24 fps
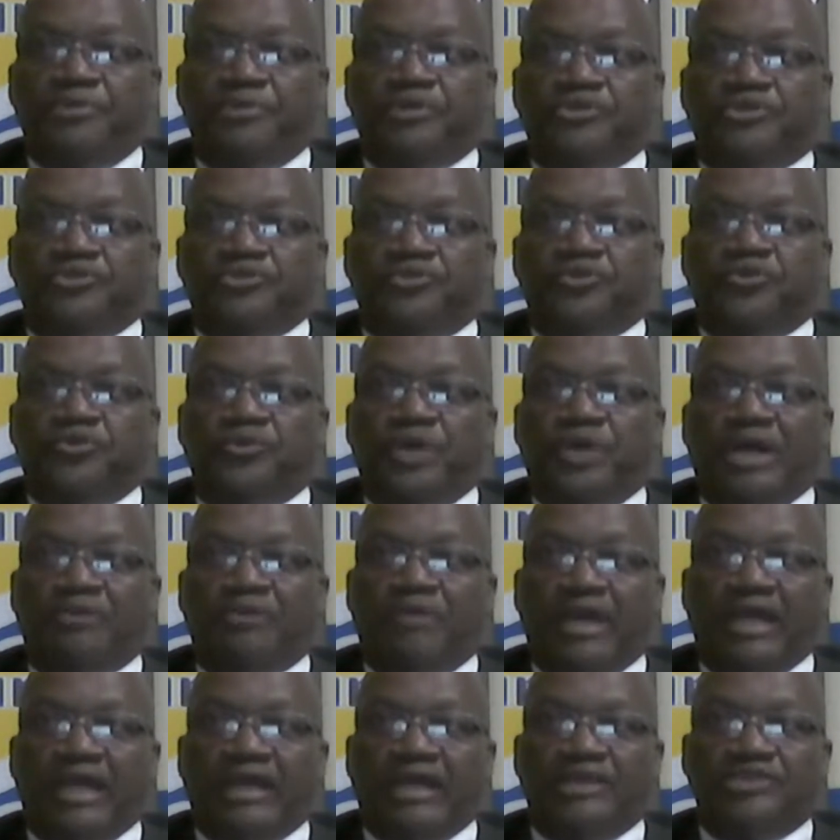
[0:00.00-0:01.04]
people to
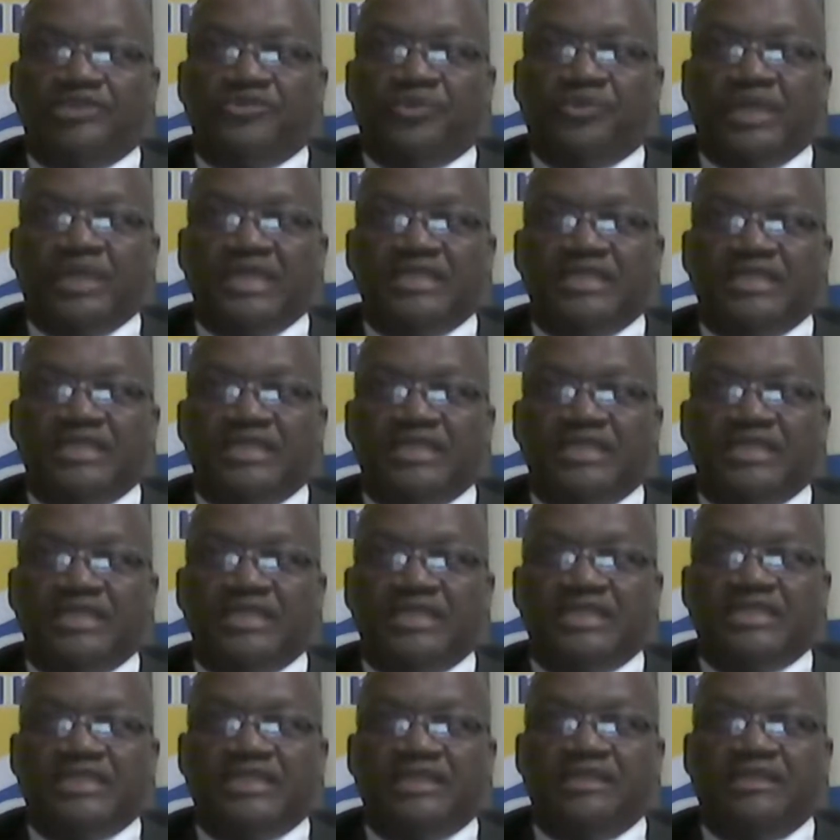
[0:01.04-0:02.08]
acquire
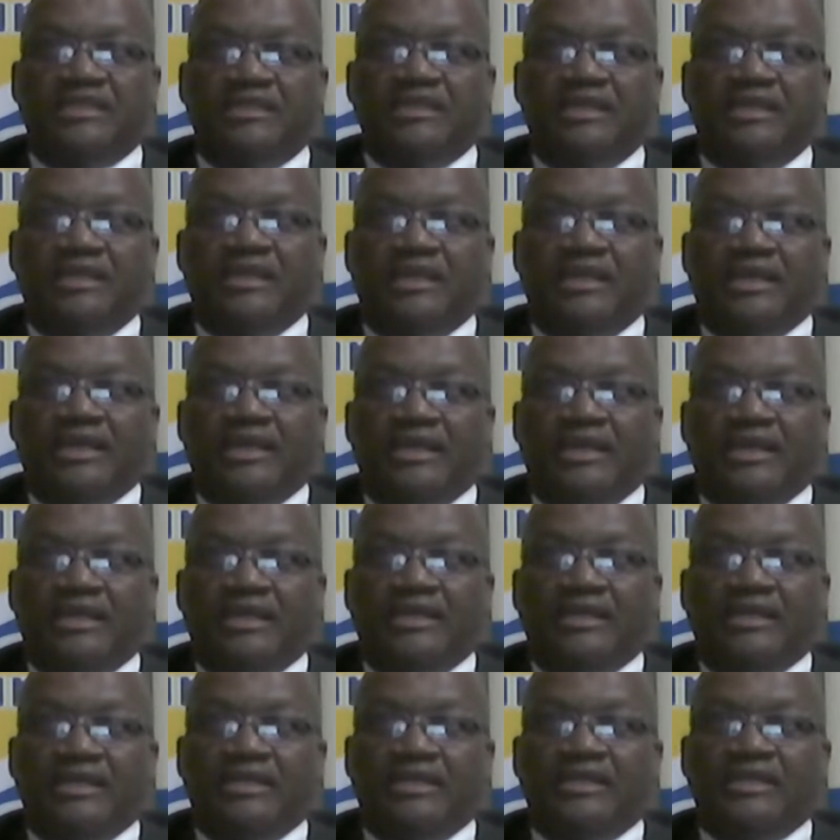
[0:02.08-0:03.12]
education
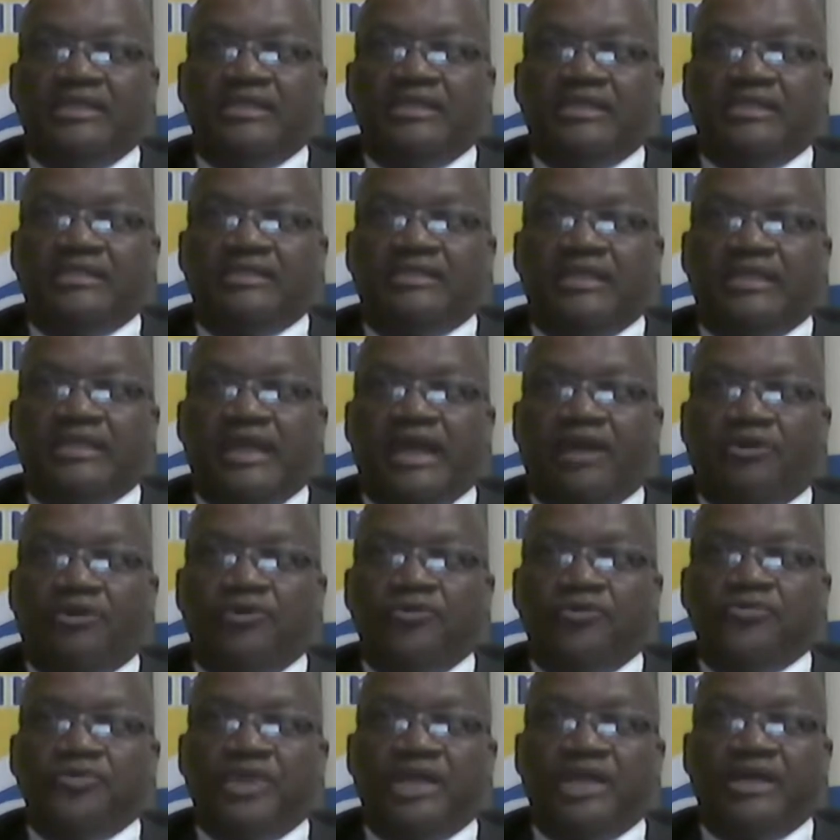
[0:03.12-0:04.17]
in
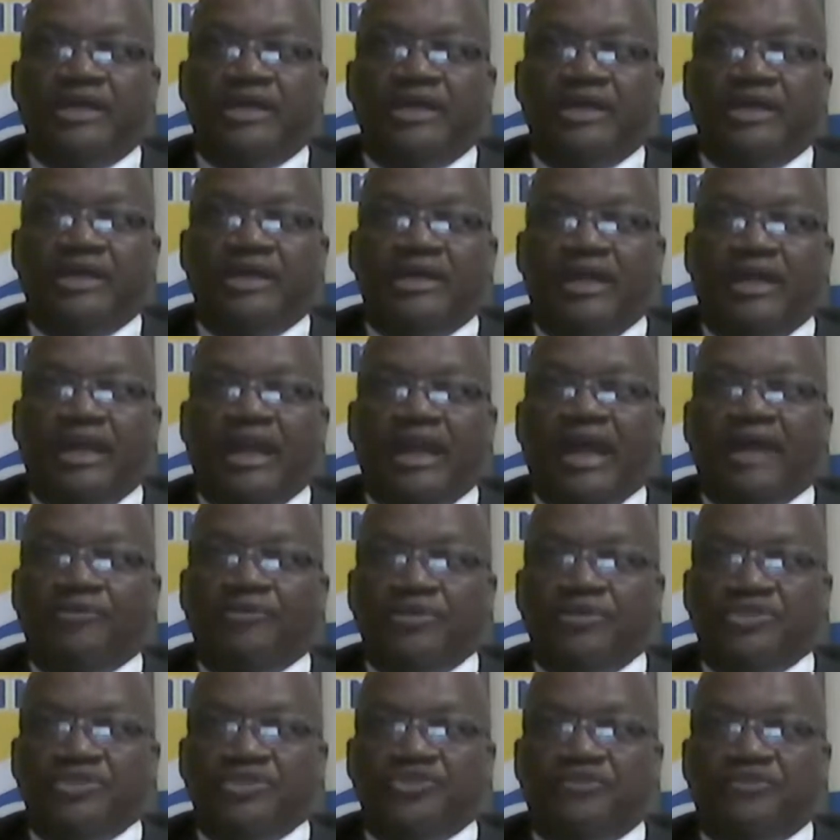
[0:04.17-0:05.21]
their own
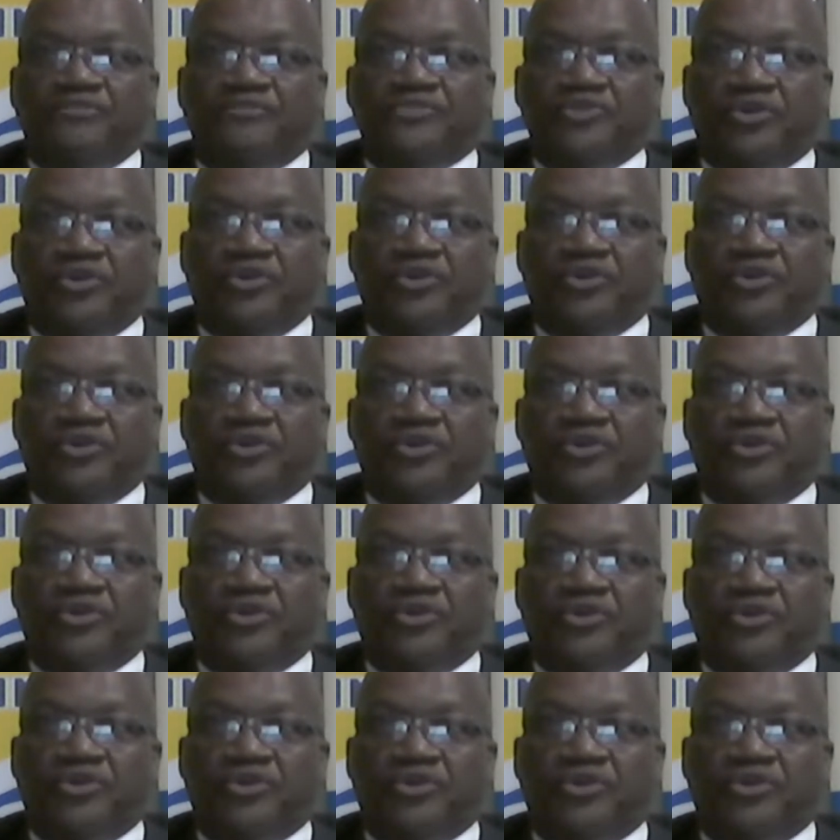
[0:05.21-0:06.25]
language of choice,
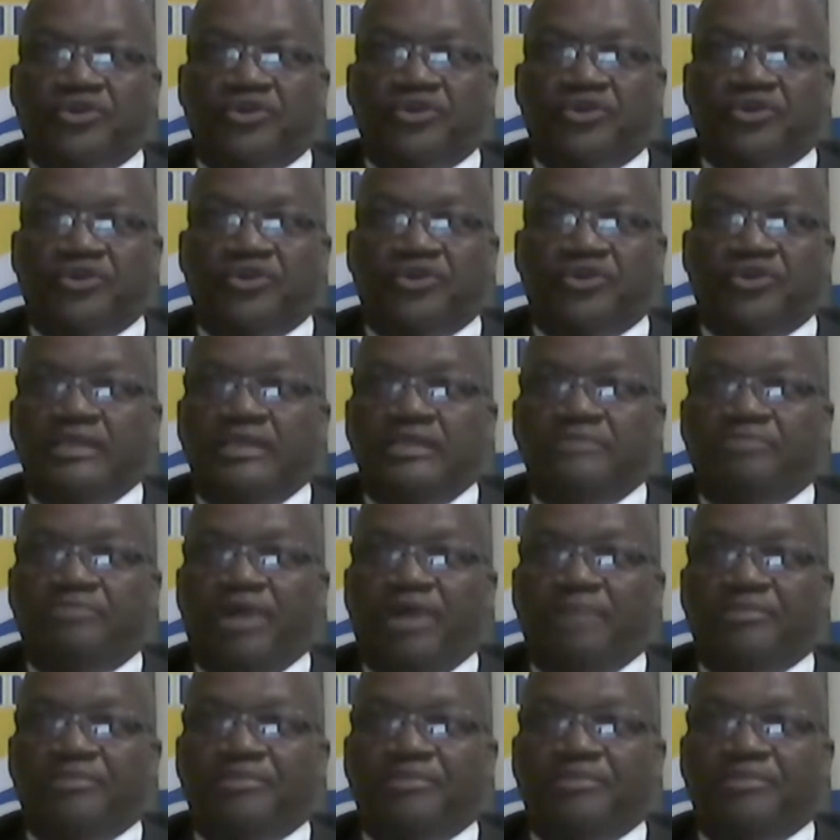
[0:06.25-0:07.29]
in
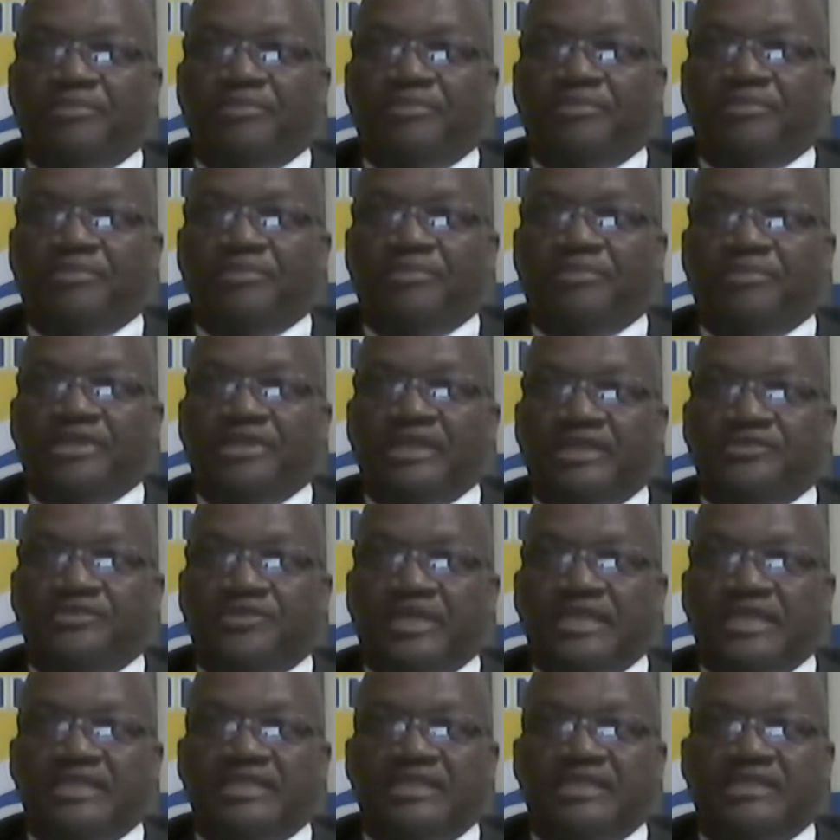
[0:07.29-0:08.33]
public
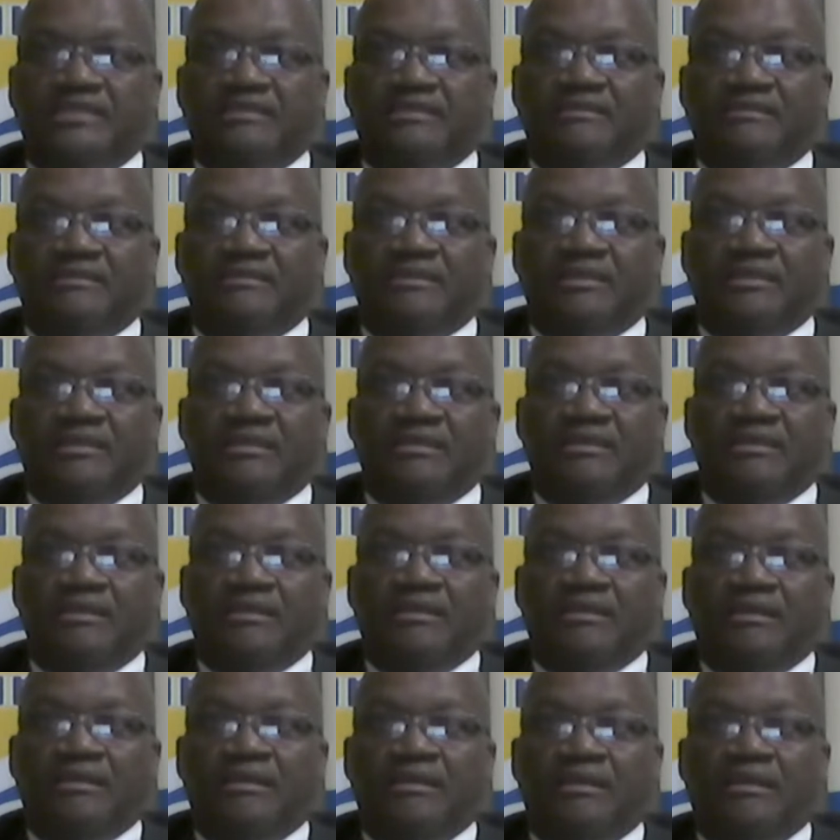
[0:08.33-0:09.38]
education.
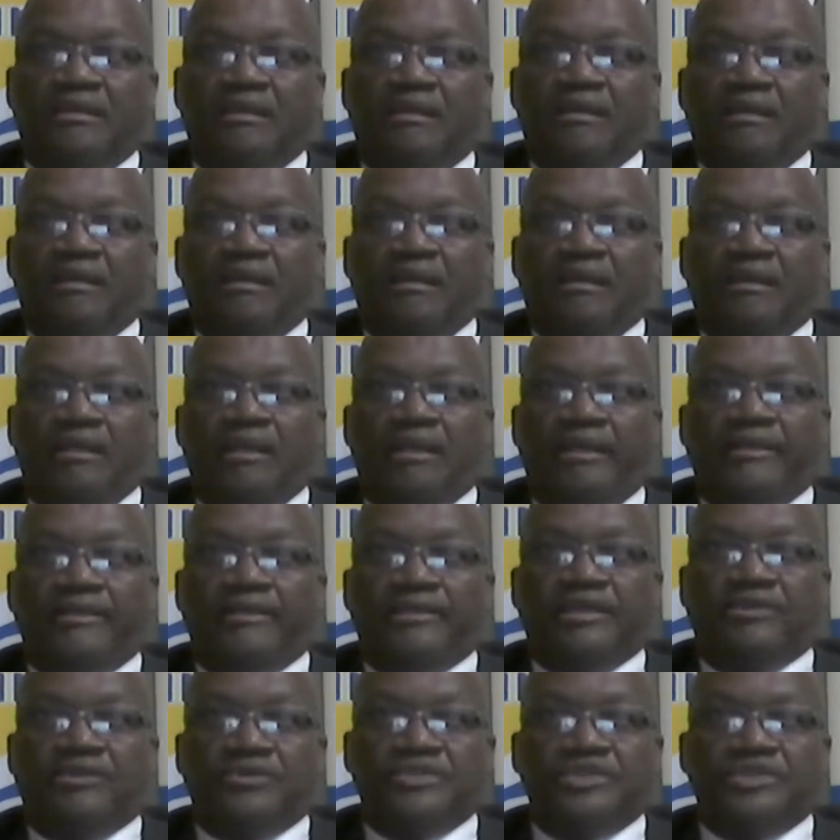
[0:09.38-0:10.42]

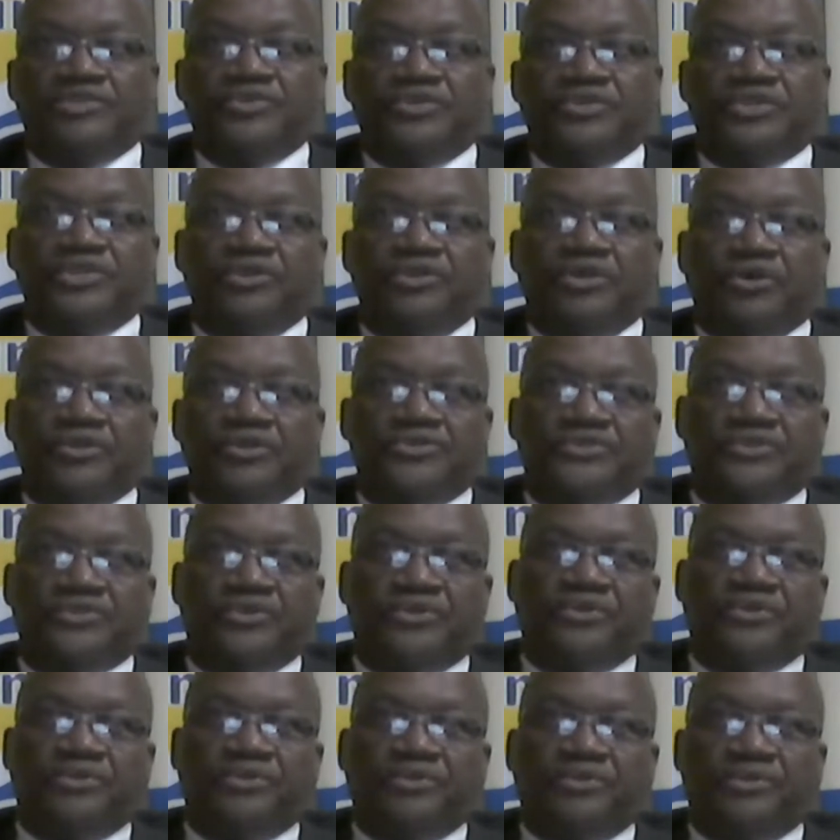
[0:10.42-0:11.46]
The Constitution
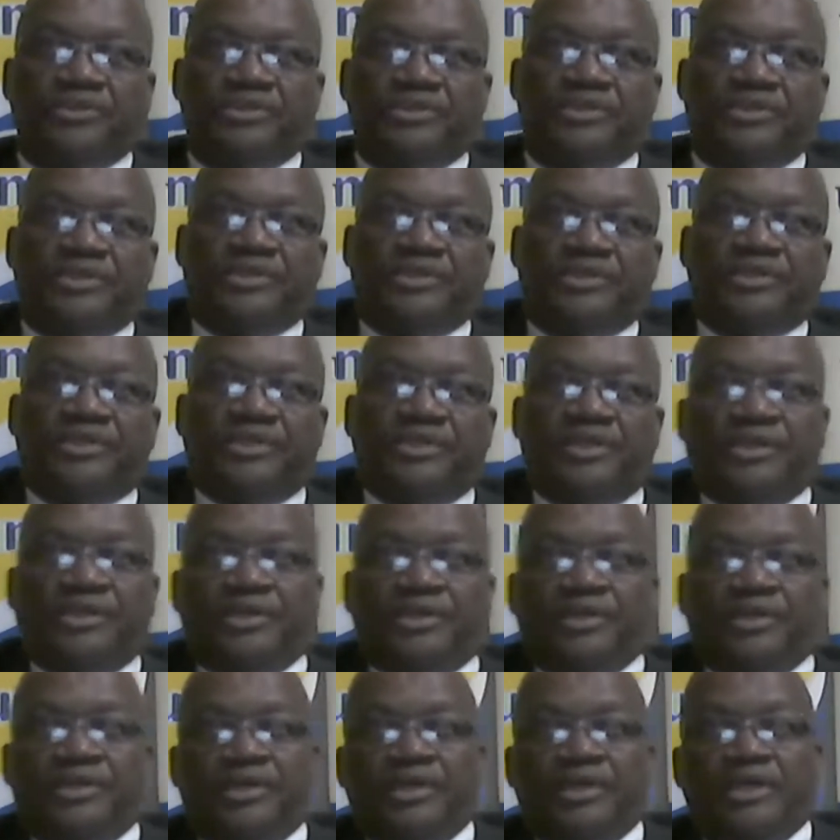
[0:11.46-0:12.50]
also
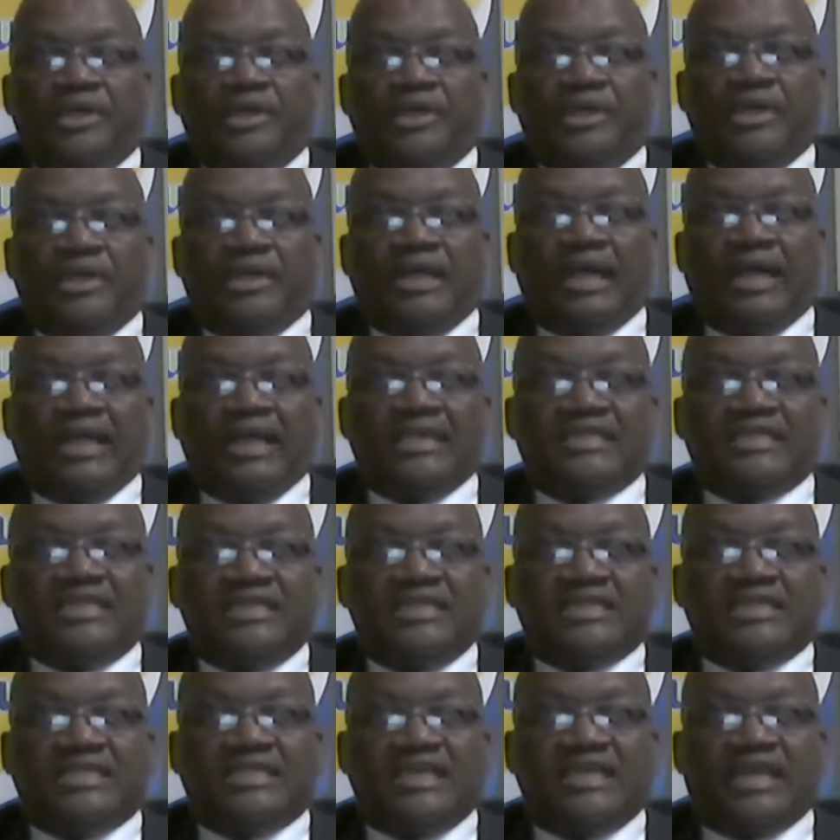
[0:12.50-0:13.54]

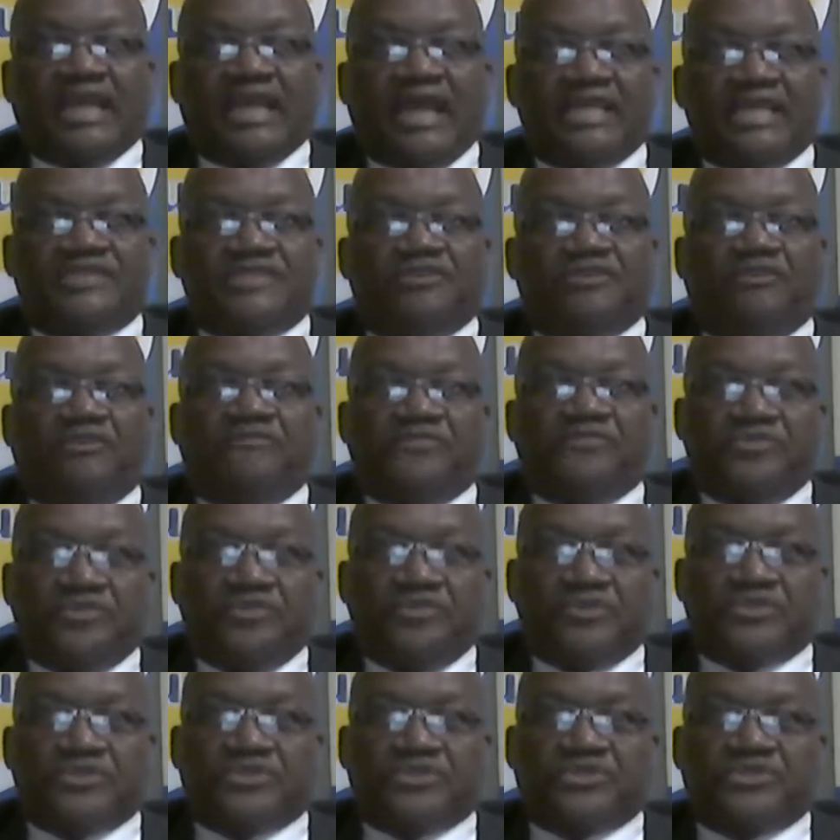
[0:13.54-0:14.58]
guarantees the right of
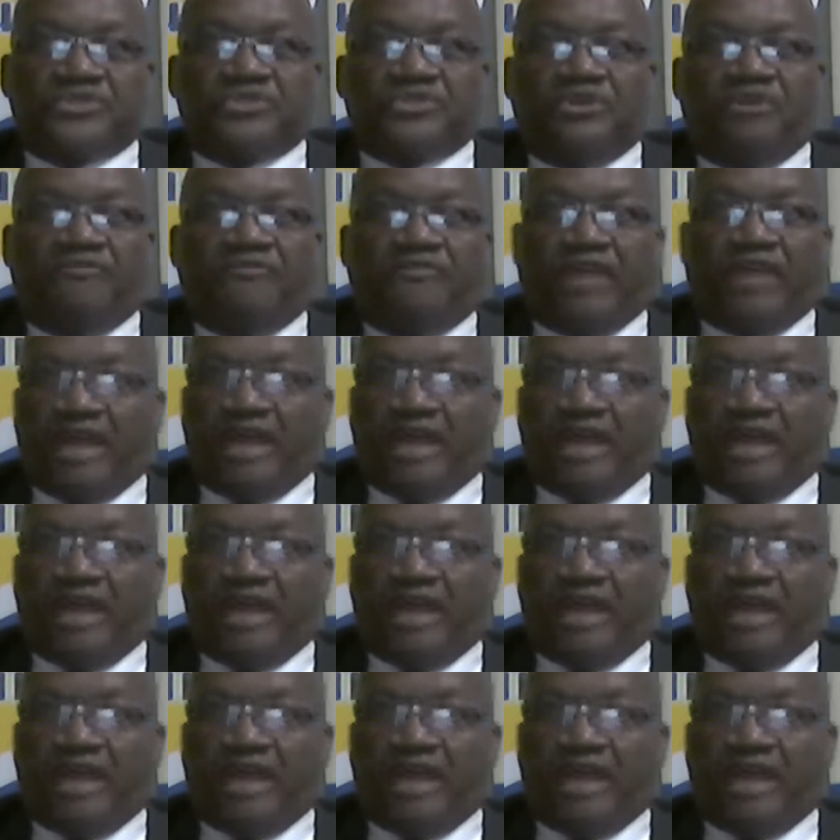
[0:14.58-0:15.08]
use